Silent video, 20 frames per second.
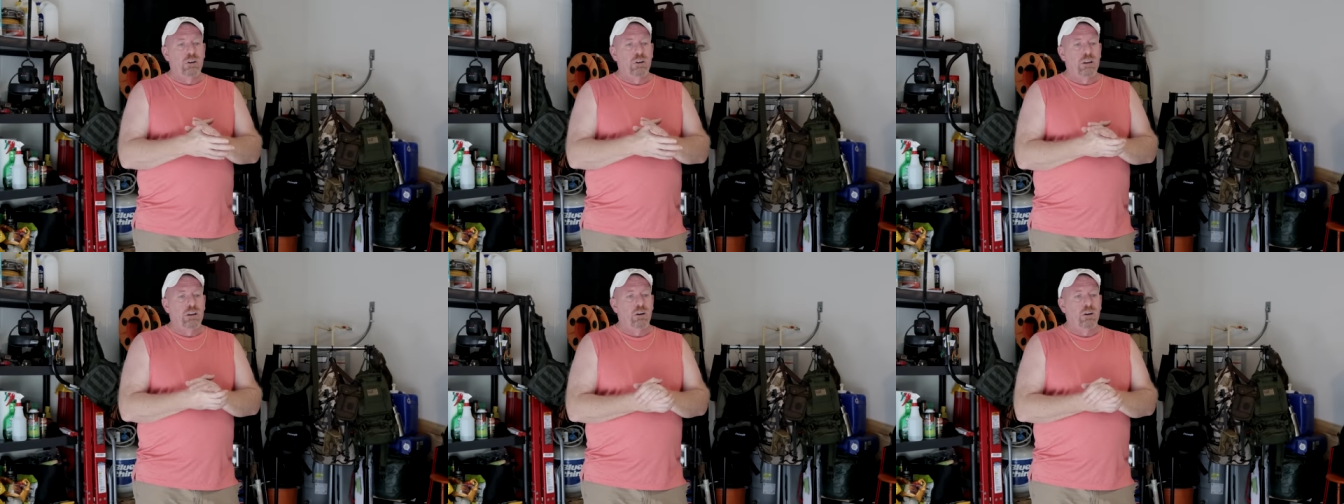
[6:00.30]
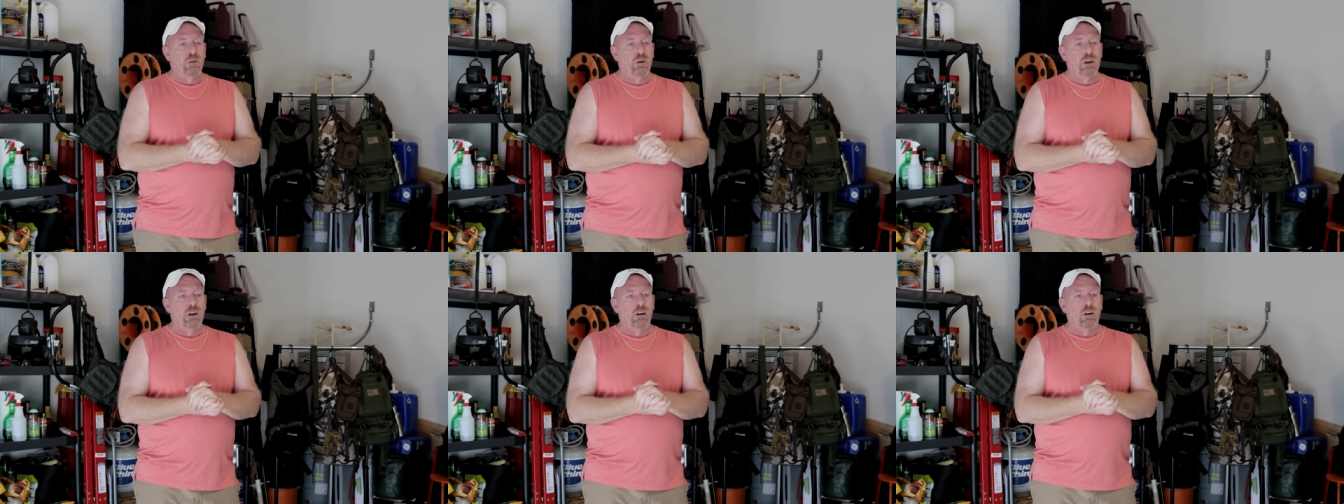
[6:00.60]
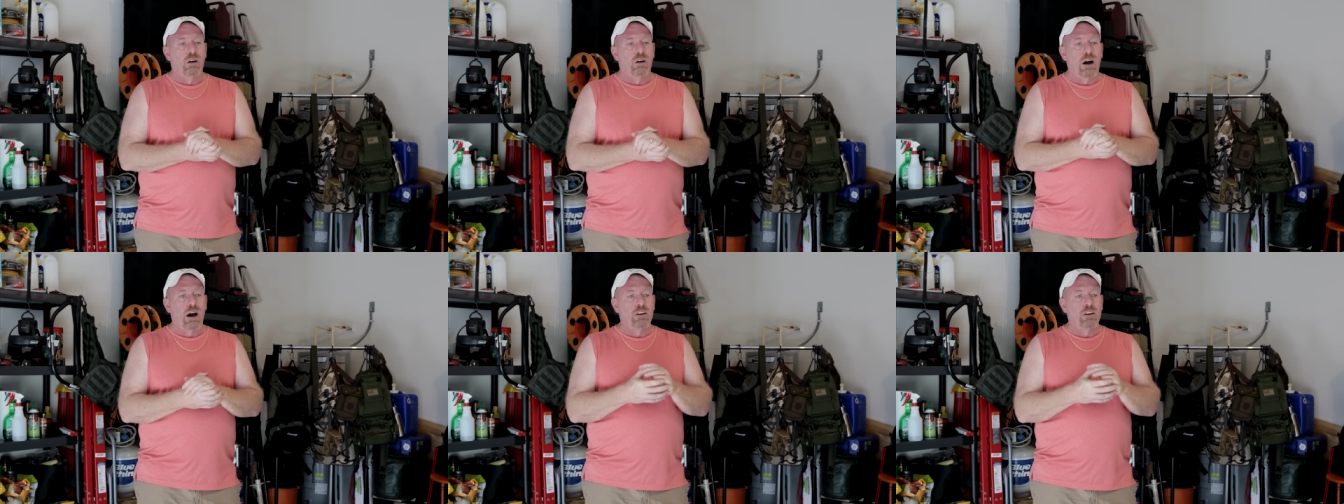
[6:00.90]
video
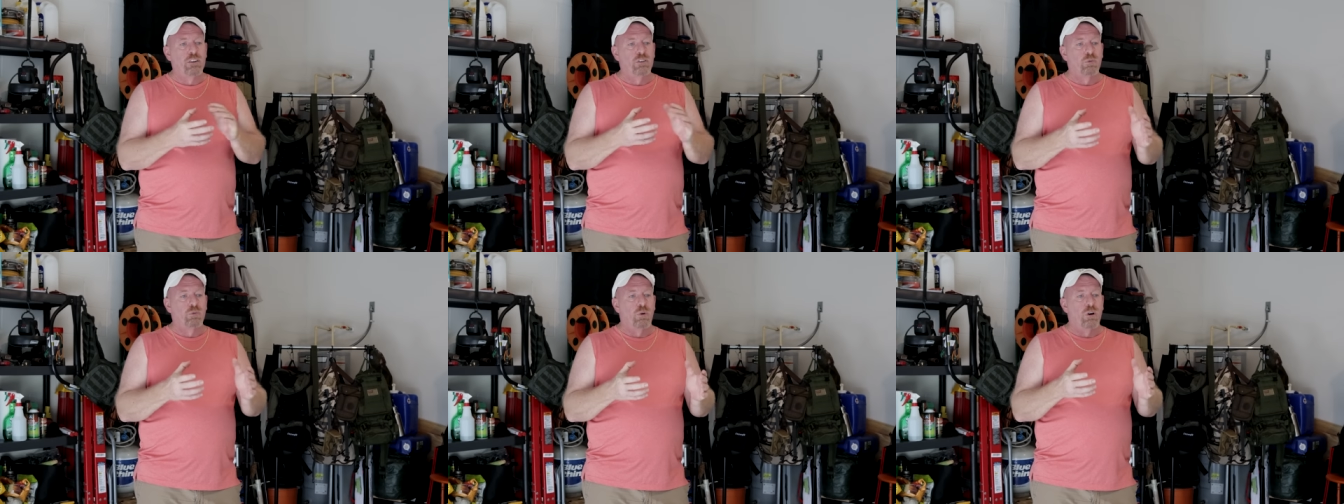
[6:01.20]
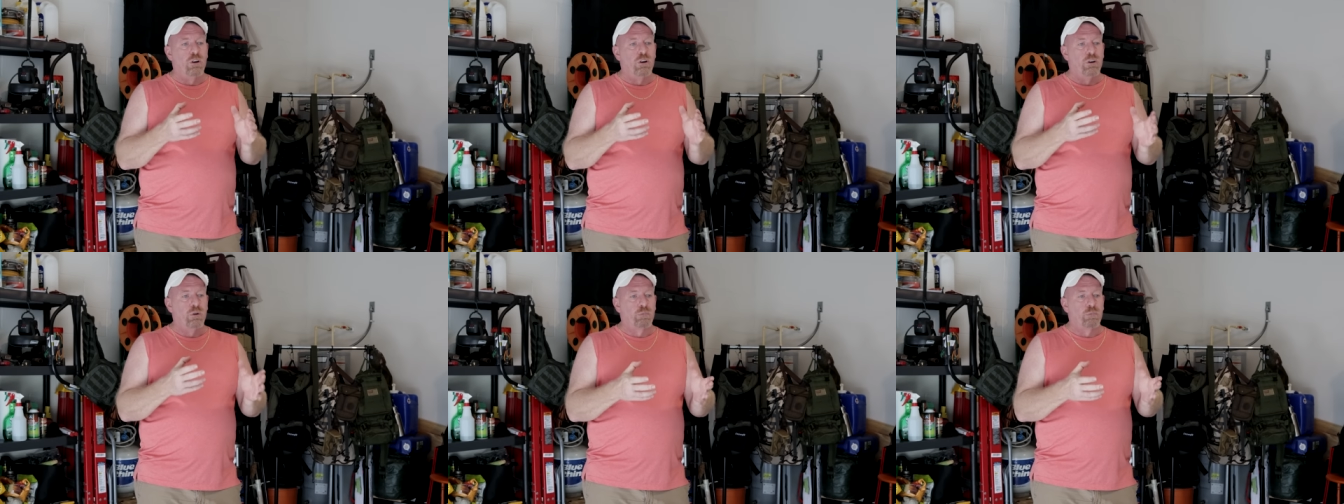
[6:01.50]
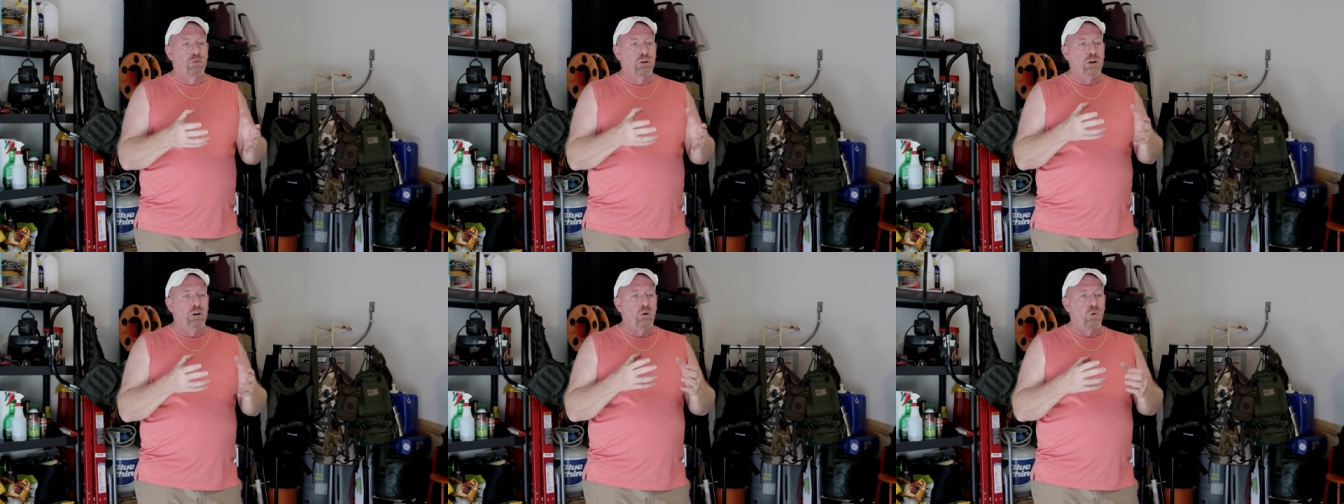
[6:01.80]
here, I just wanted to
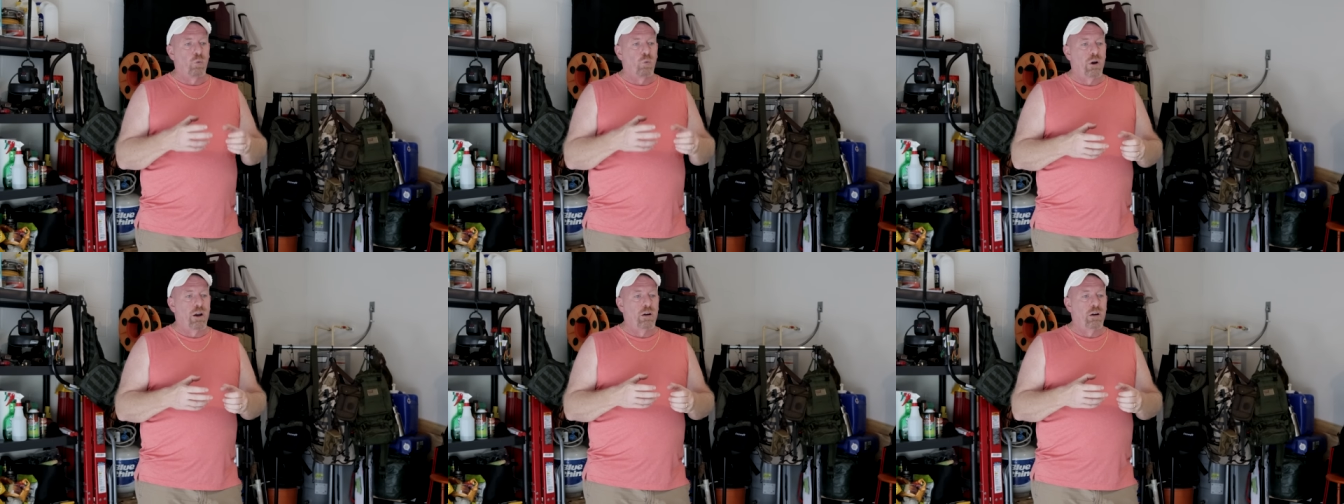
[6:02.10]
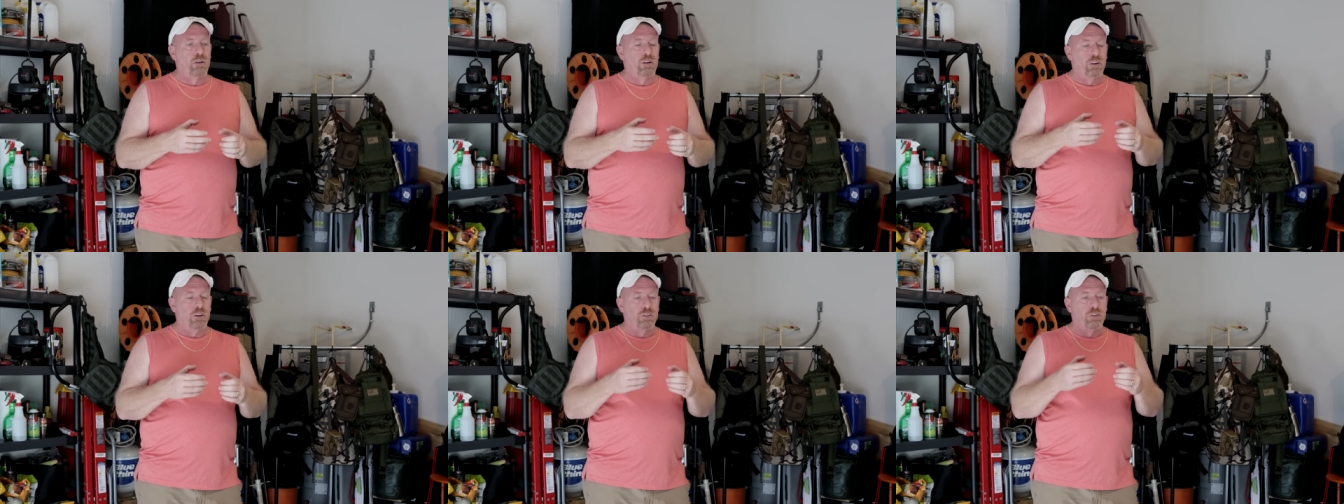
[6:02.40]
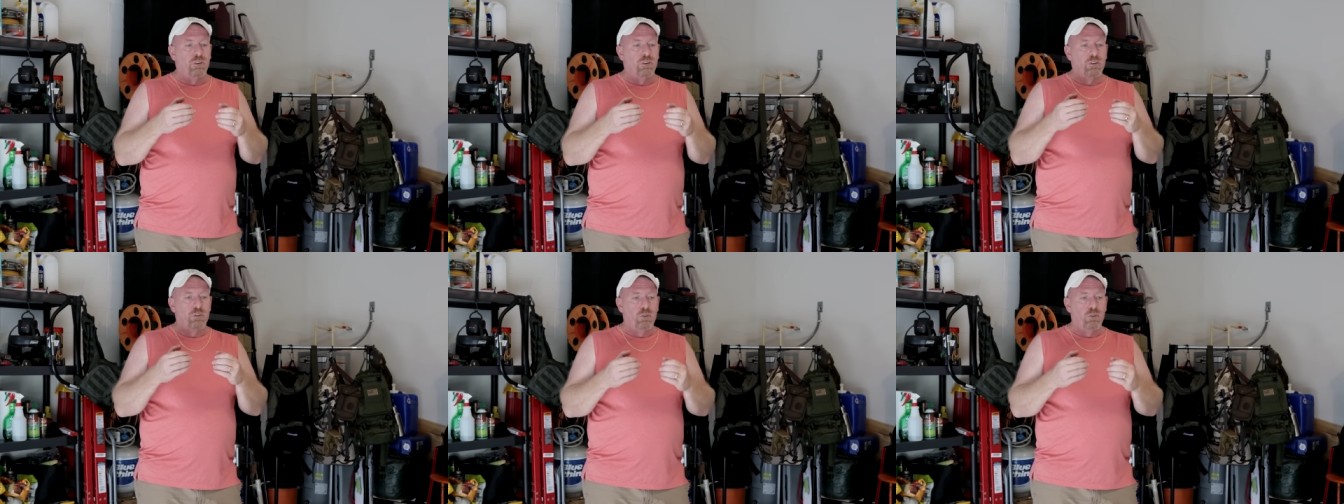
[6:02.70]
bring
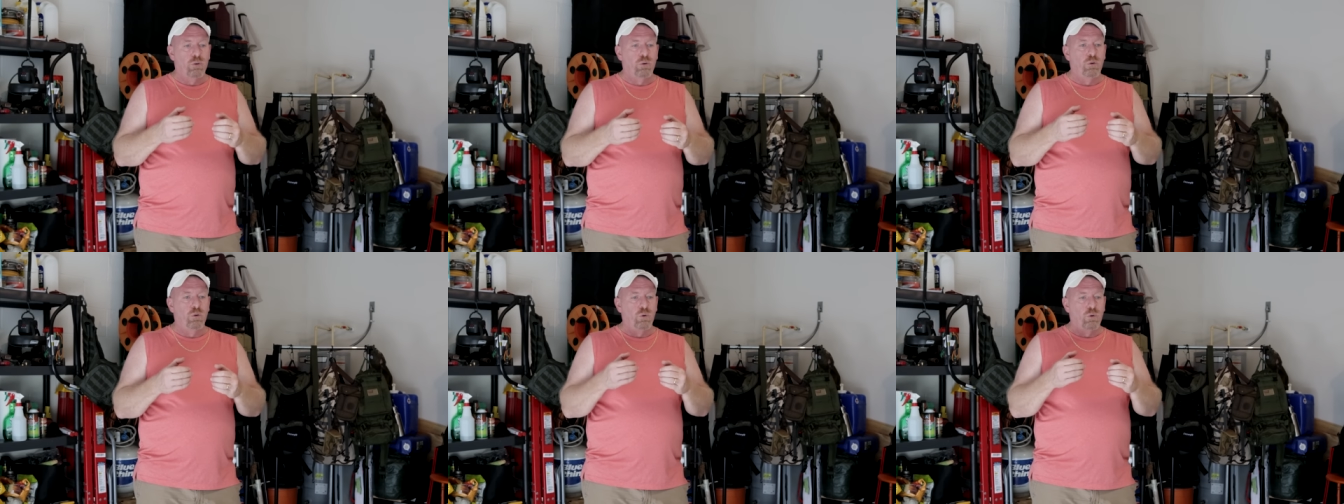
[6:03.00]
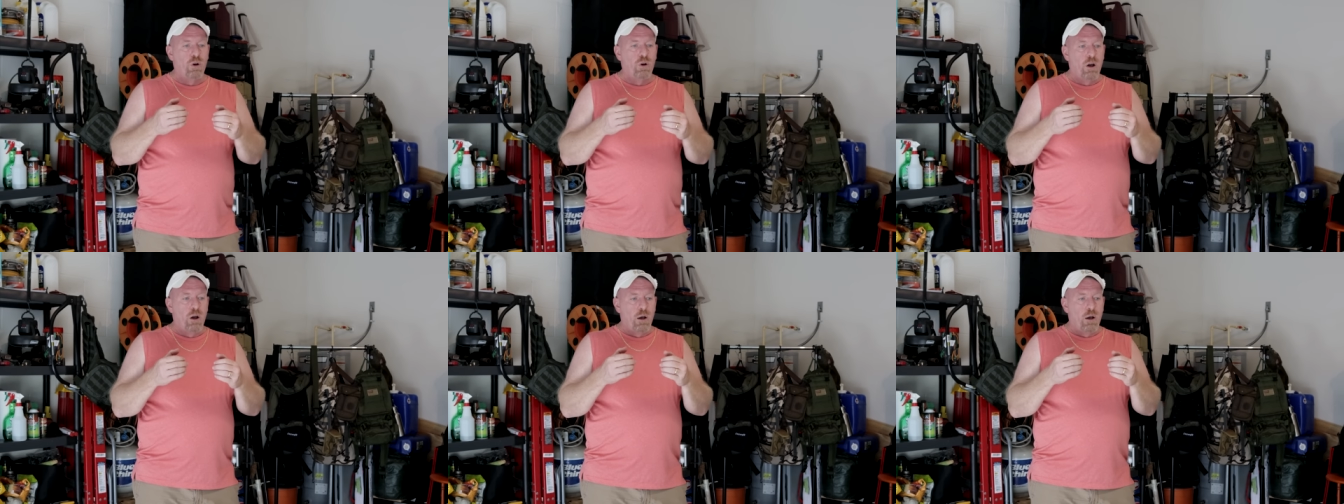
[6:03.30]
awareness to